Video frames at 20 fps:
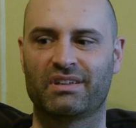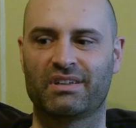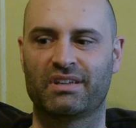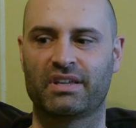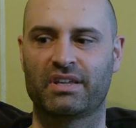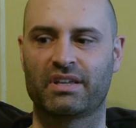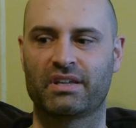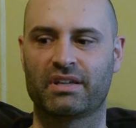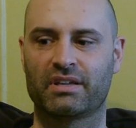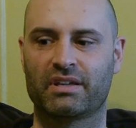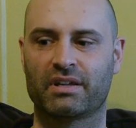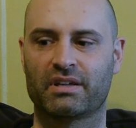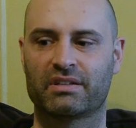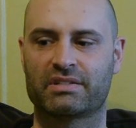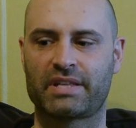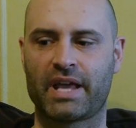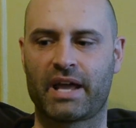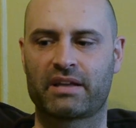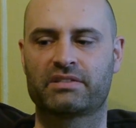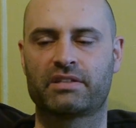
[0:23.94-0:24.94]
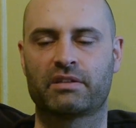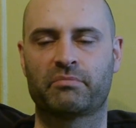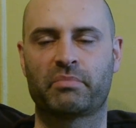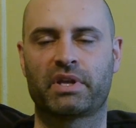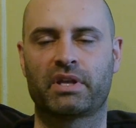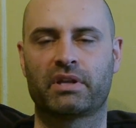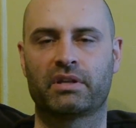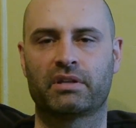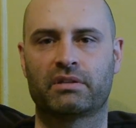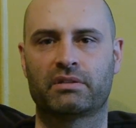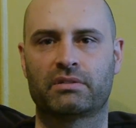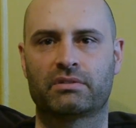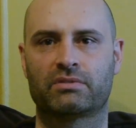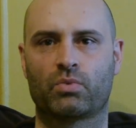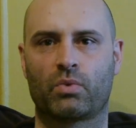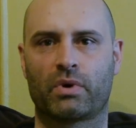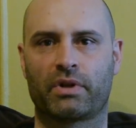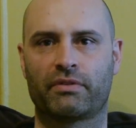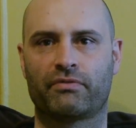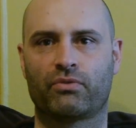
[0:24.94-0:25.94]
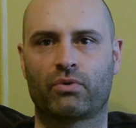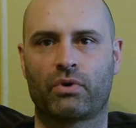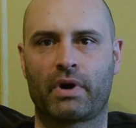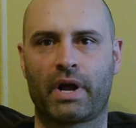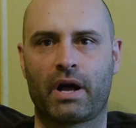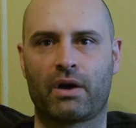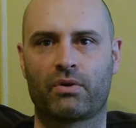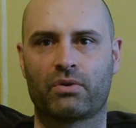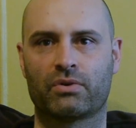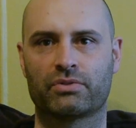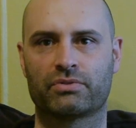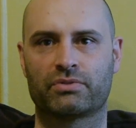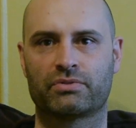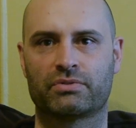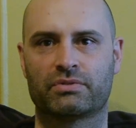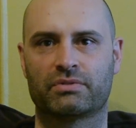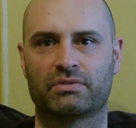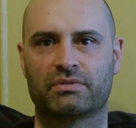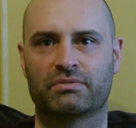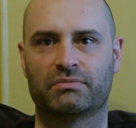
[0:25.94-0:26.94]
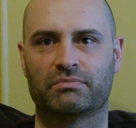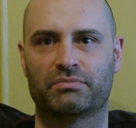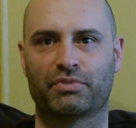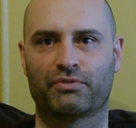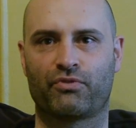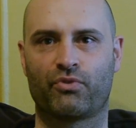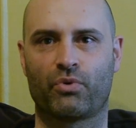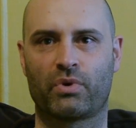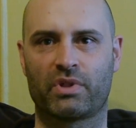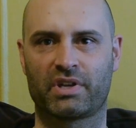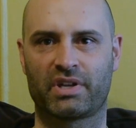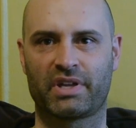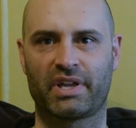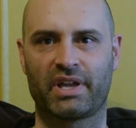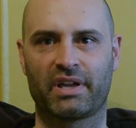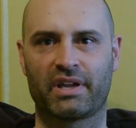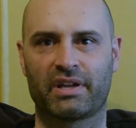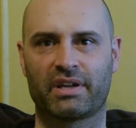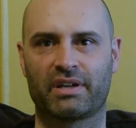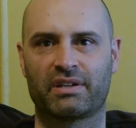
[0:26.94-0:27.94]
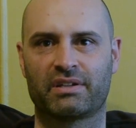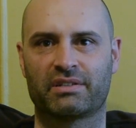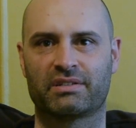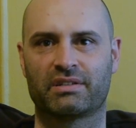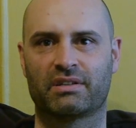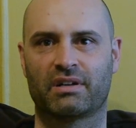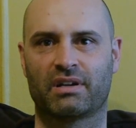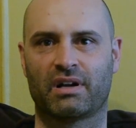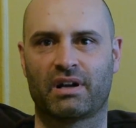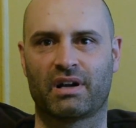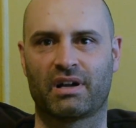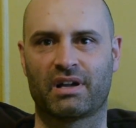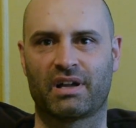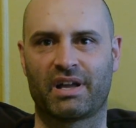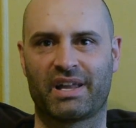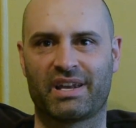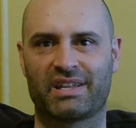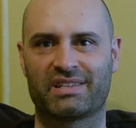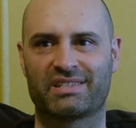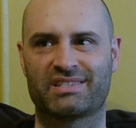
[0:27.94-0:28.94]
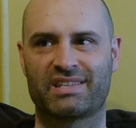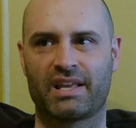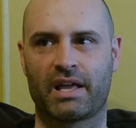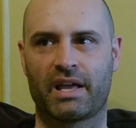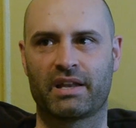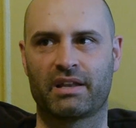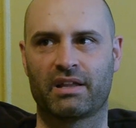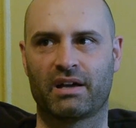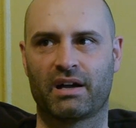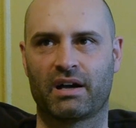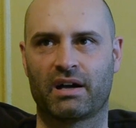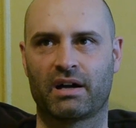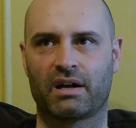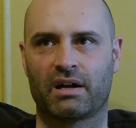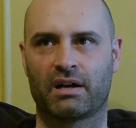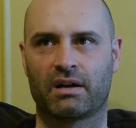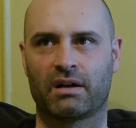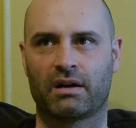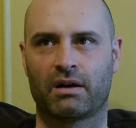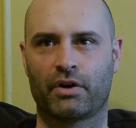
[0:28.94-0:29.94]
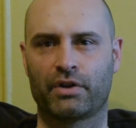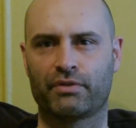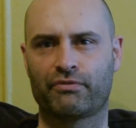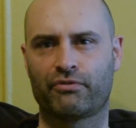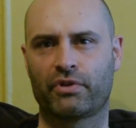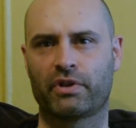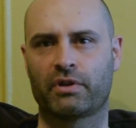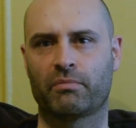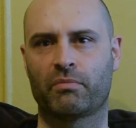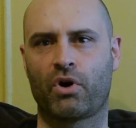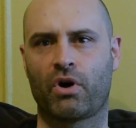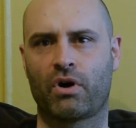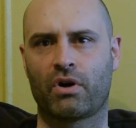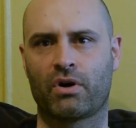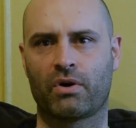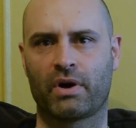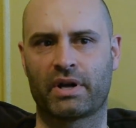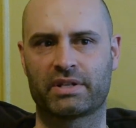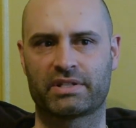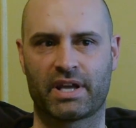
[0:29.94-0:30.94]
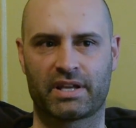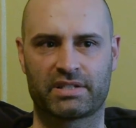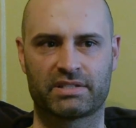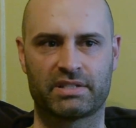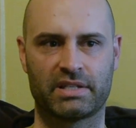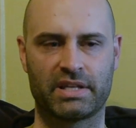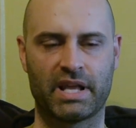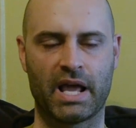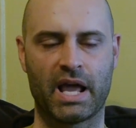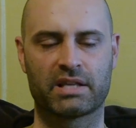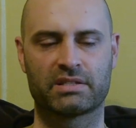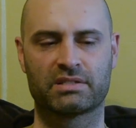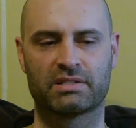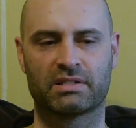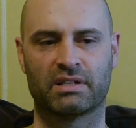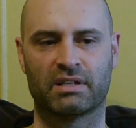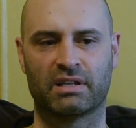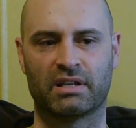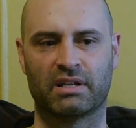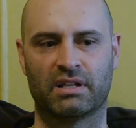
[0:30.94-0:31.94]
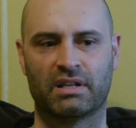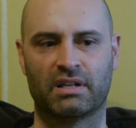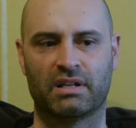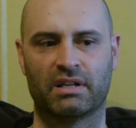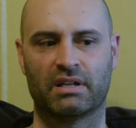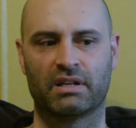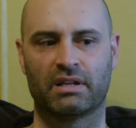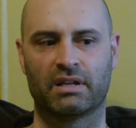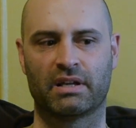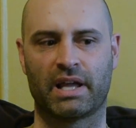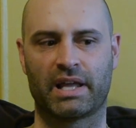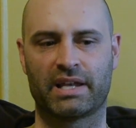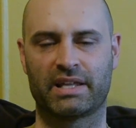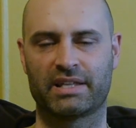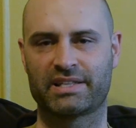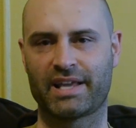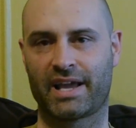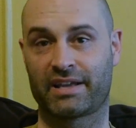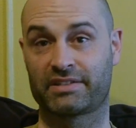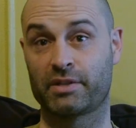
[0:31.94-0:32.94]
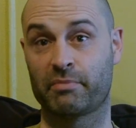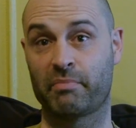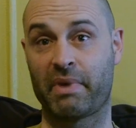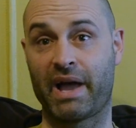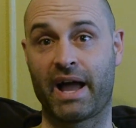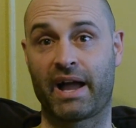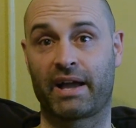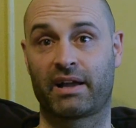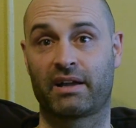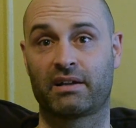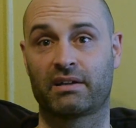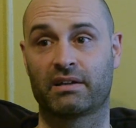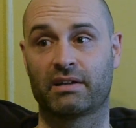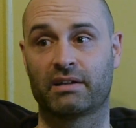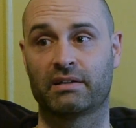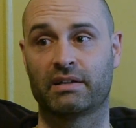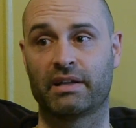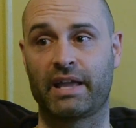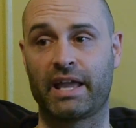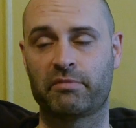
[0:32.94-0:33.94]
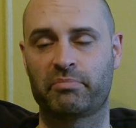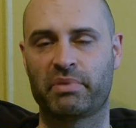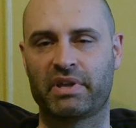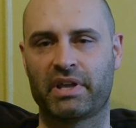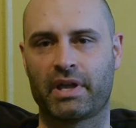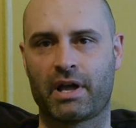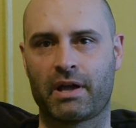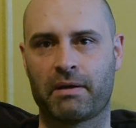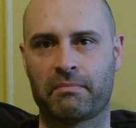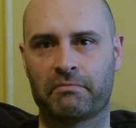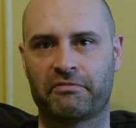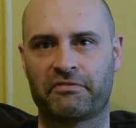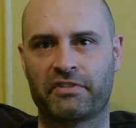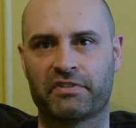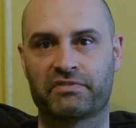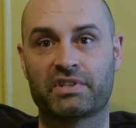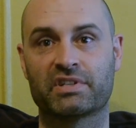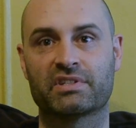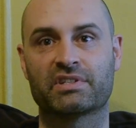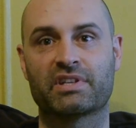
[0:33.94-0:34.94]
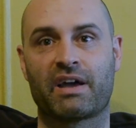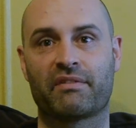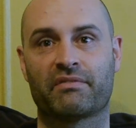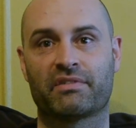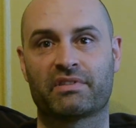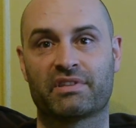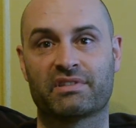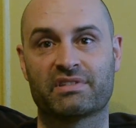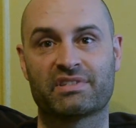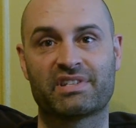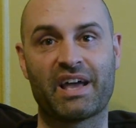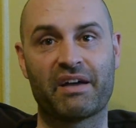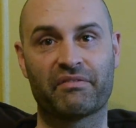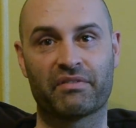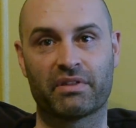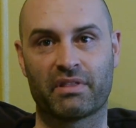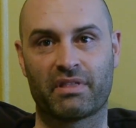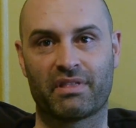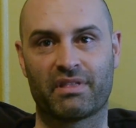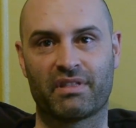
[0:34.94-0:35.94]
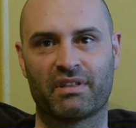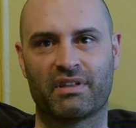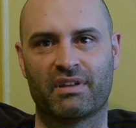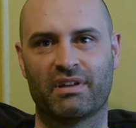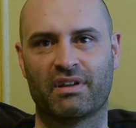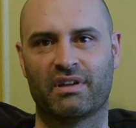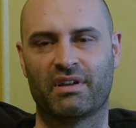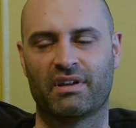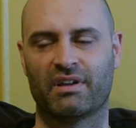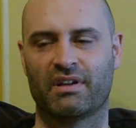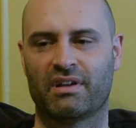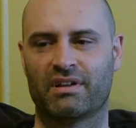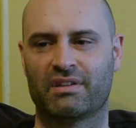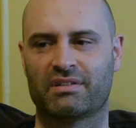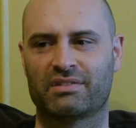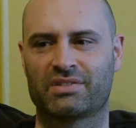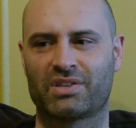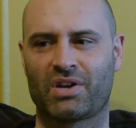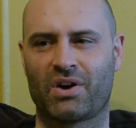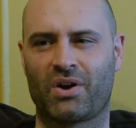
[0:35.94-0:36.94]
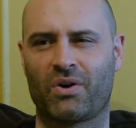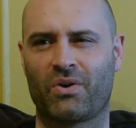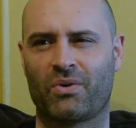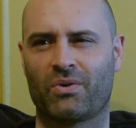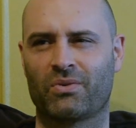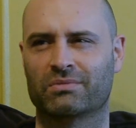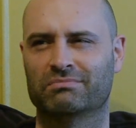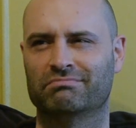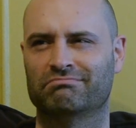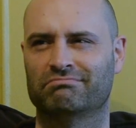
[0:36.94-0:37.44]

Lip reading: He texted me 24 hours before the gig, and it said, "Are you free tomorrow?" I texted yes, and he texted back 8 p.m. 57th and 7th. So